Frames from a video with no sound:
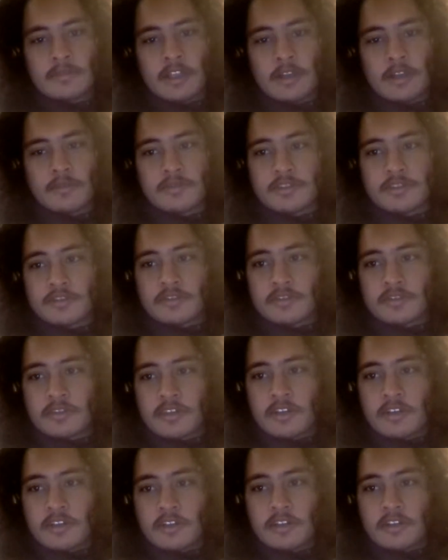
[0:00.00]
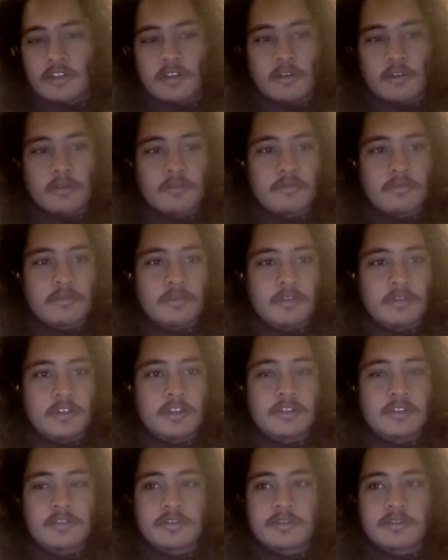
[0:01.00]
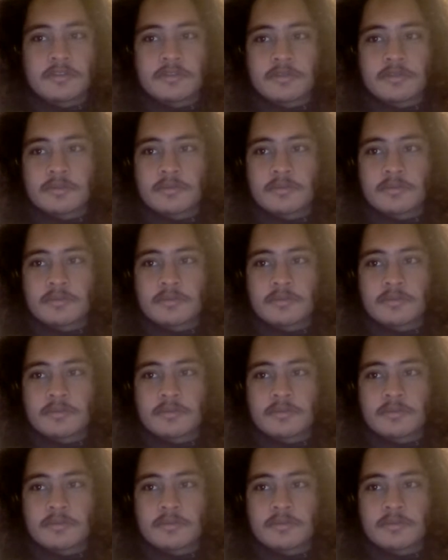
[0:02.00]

I'm just studying, going through this.